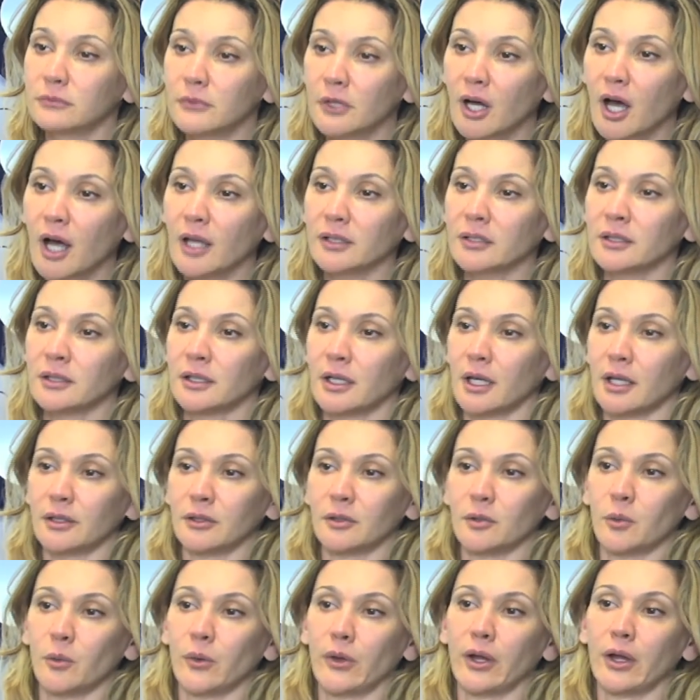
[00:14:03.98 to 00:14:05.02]
cotton
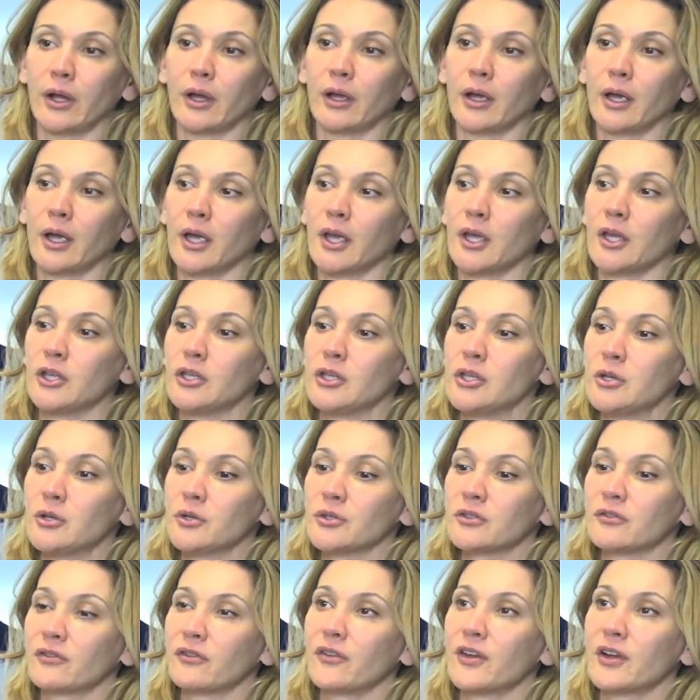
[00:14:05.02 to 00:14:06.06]
underwear,
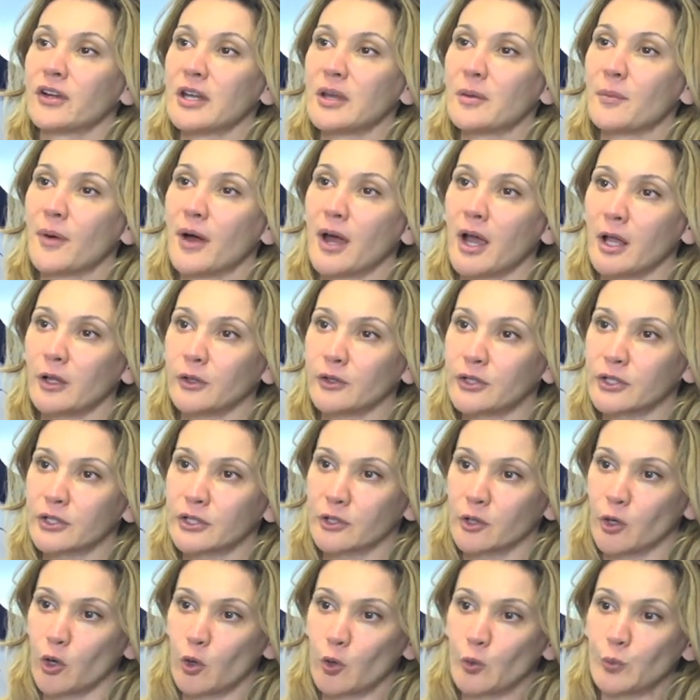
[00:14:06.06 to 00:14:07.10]
use very mild
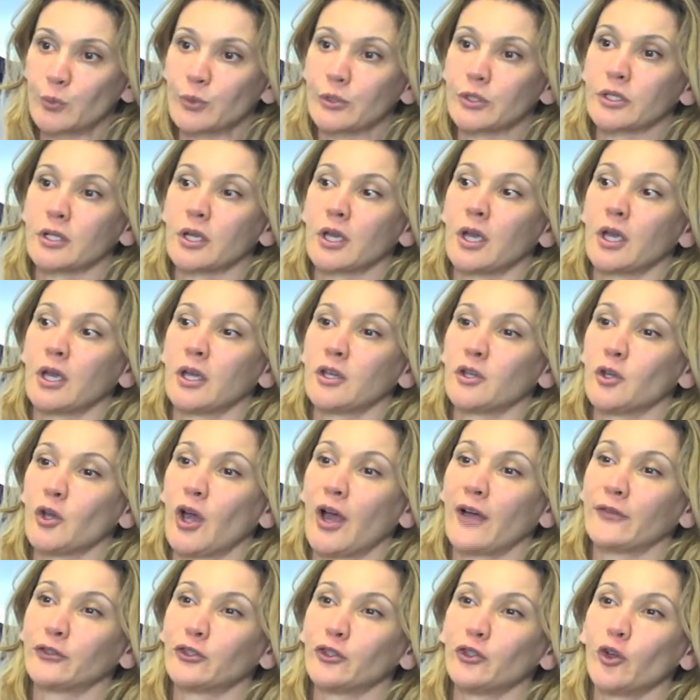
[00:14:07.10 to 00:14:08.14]
soaps. You
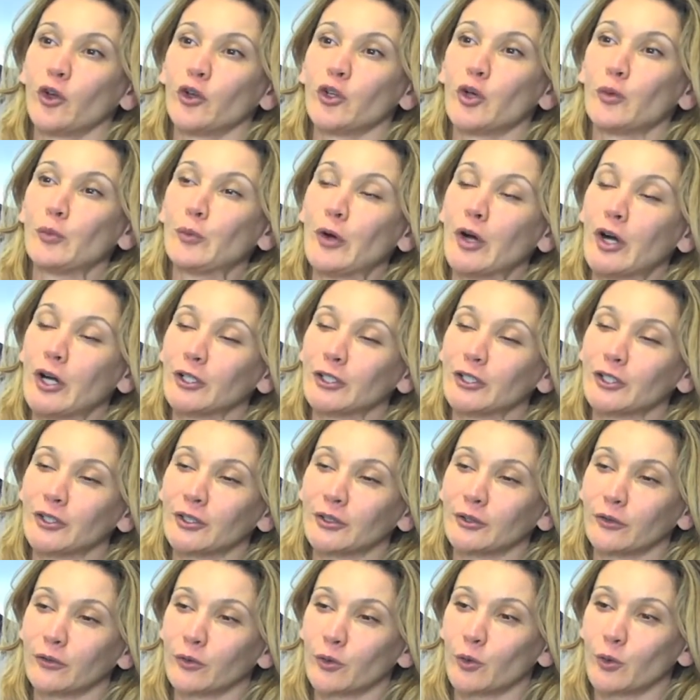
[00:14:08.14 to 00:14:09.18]
have to know your
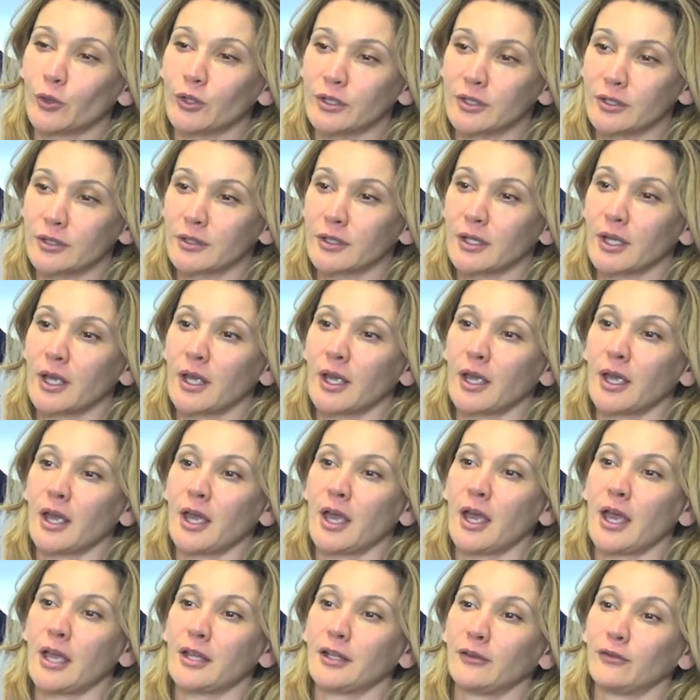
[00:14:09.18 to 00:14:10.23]
partner, of course.
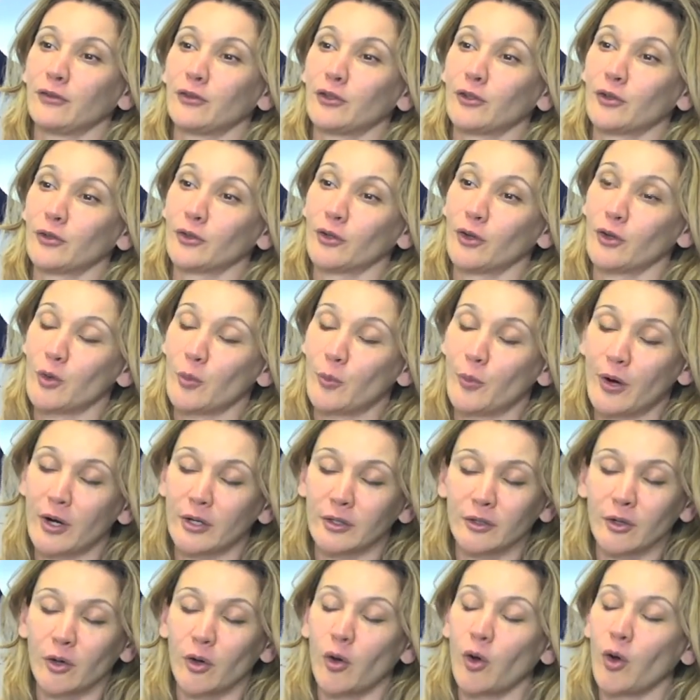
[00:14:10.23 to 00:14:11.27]
And if you don't know your
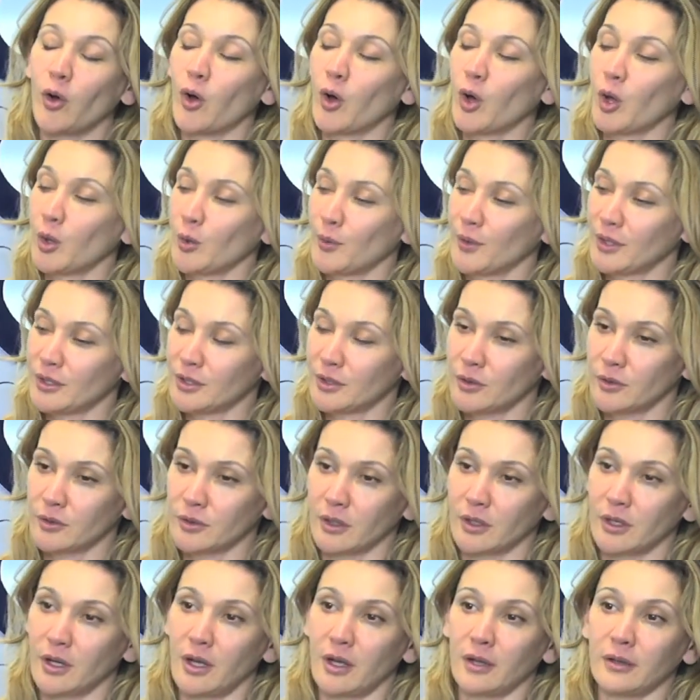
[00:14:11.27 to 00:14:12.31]
partner, always use
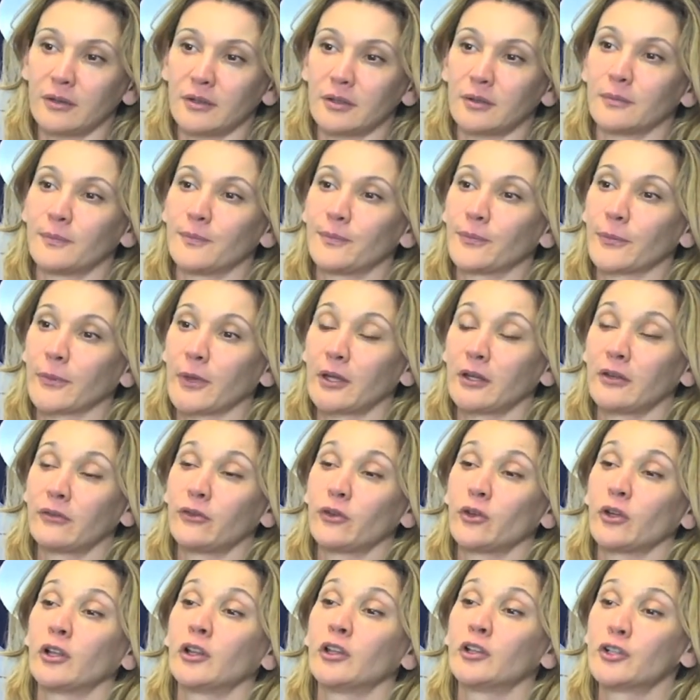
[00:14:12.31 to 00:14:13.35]
a condom. And if
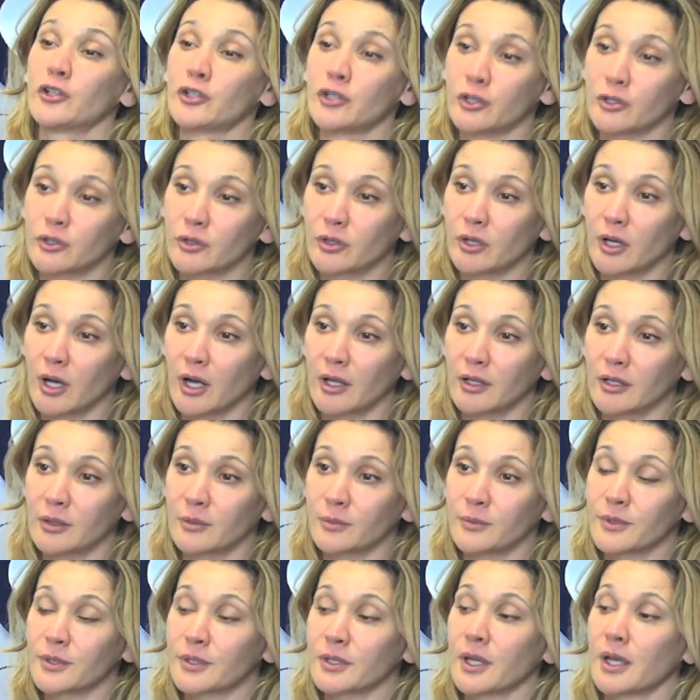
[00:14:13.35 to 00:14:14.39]
you're allergic to
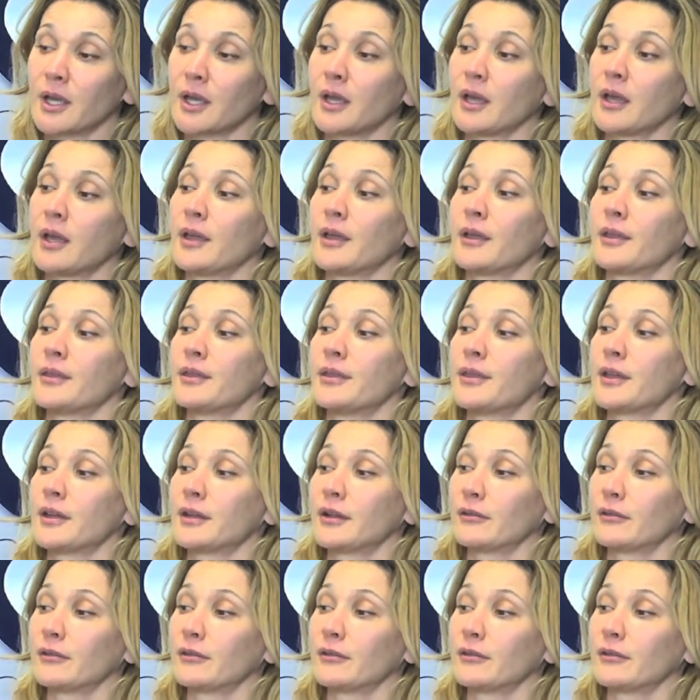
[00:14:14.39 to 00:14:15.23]
condoms, then